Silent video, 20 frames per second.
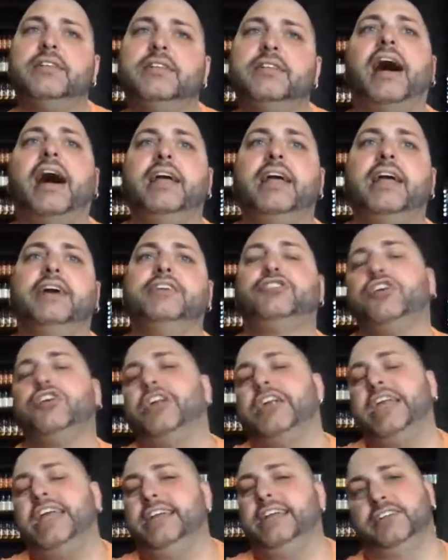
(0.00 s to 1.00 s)
I, I,
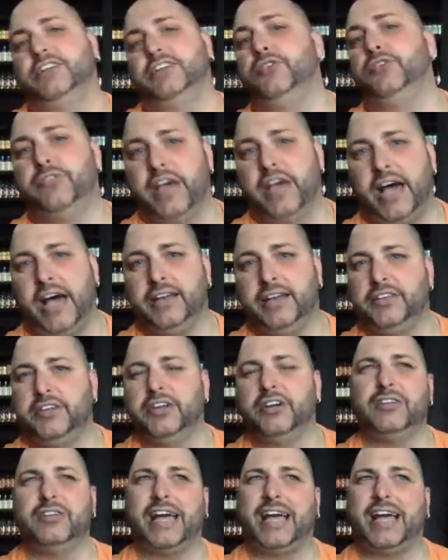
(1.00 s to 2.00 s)
shouldn't need to do that. You
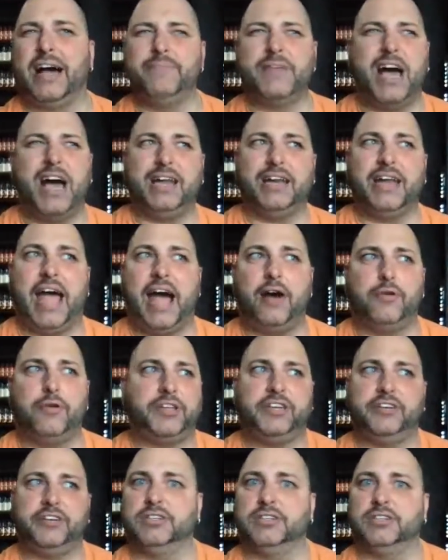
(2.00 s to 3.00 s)
know, like I'm not out
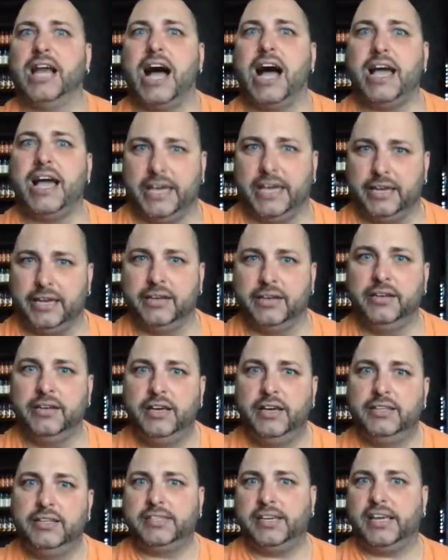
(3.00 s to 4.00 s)
here lying
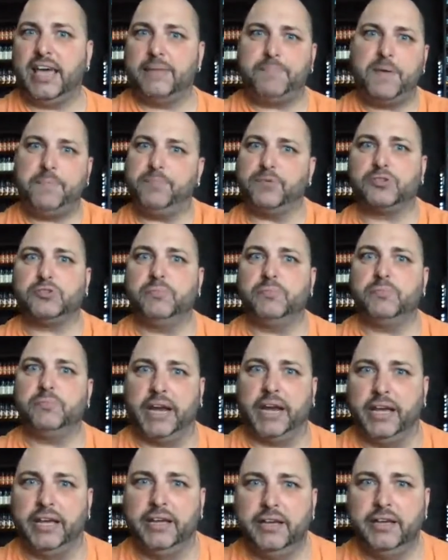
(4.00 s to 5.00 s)
to get people's
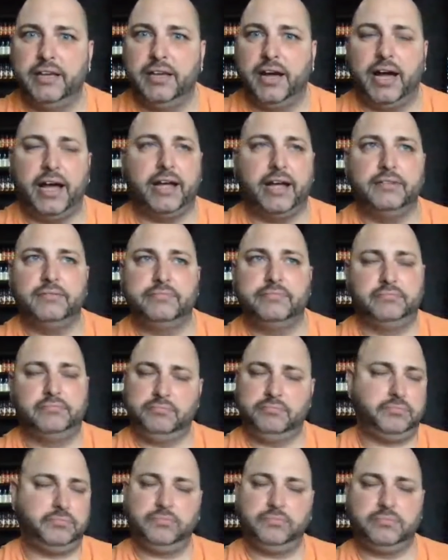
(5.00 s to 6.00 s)
money. I,
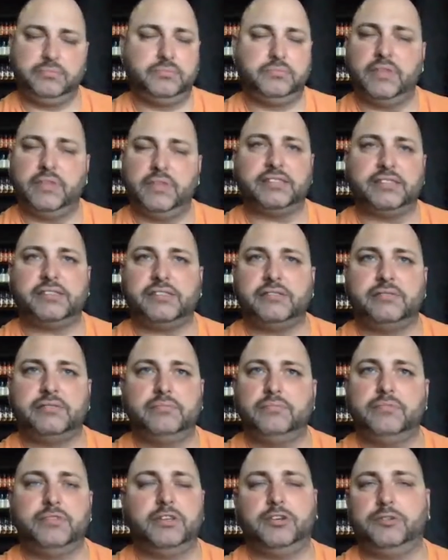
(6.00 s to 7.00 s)
that's
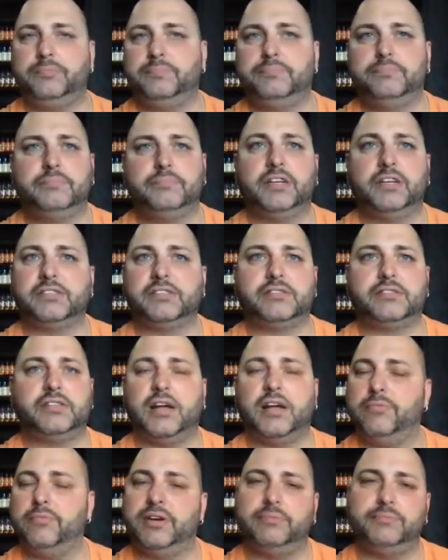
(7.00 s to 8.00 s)
nope. That's
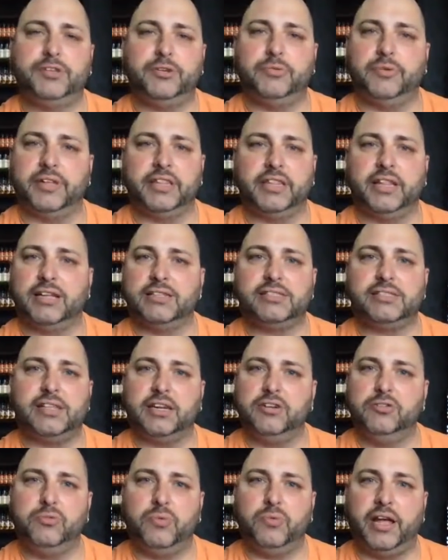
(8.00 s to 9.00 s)
not what I'm doing. That's not
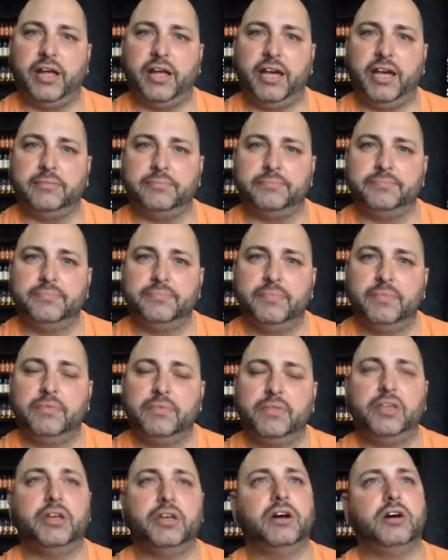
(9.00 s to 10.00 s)
who I am.
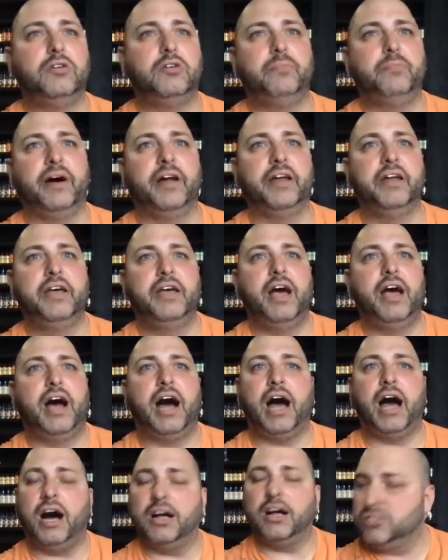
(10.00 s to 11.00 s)
You know, but
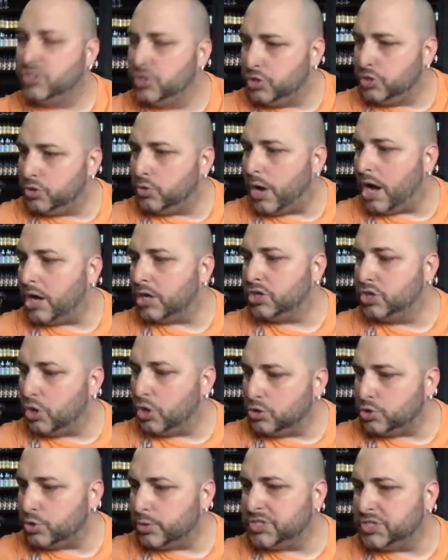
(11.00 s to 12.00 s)
I, will do. I'll
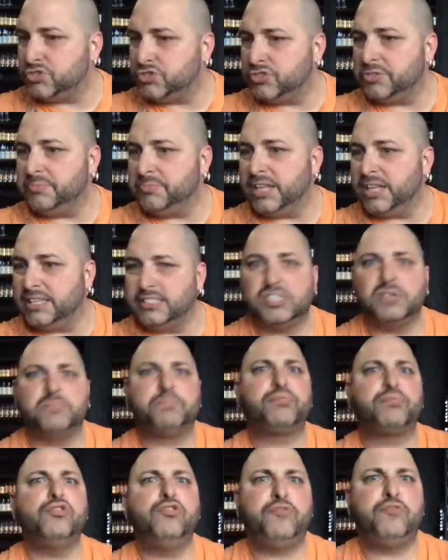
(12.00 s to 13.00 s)
go to extreme lengths to
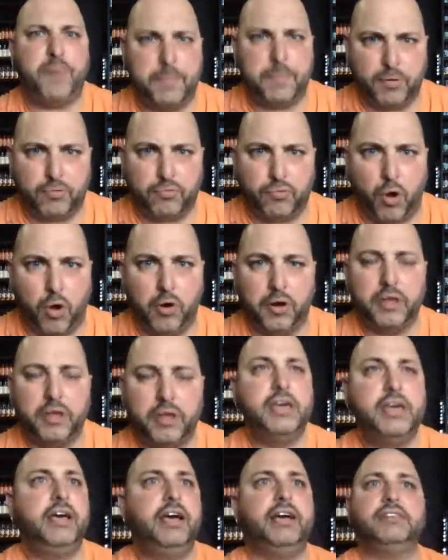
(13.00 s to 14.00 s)
prove people wrong.
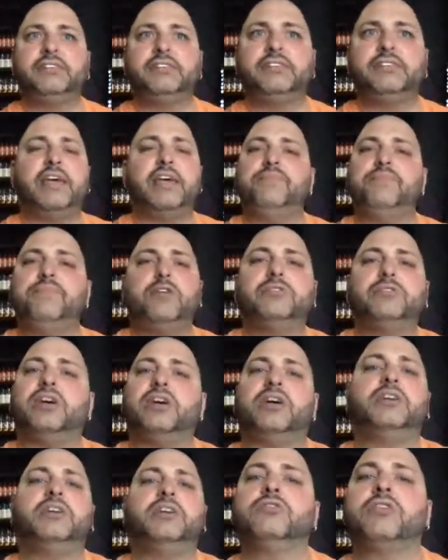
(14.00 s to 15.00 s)
Uh, it's the same thing with the
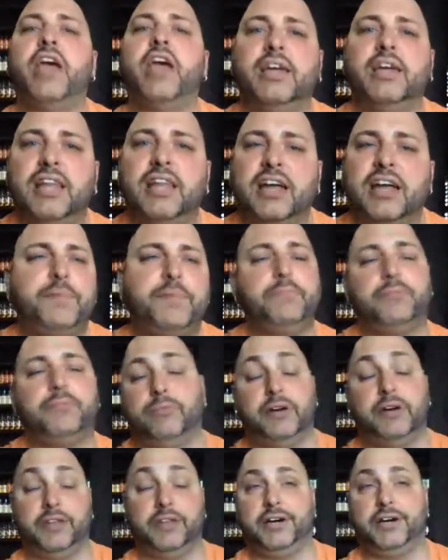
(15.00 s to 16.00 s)
100K. A lot of people,
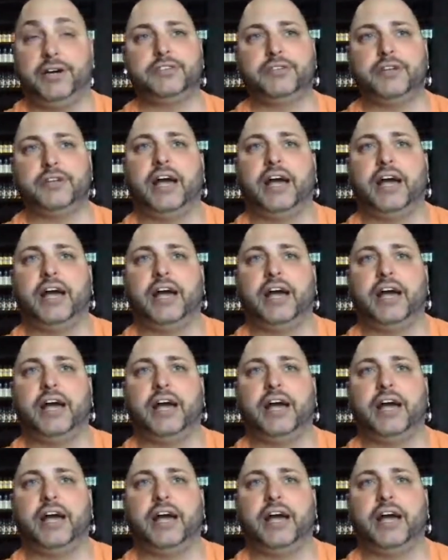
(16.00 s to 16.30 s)
well, the 100.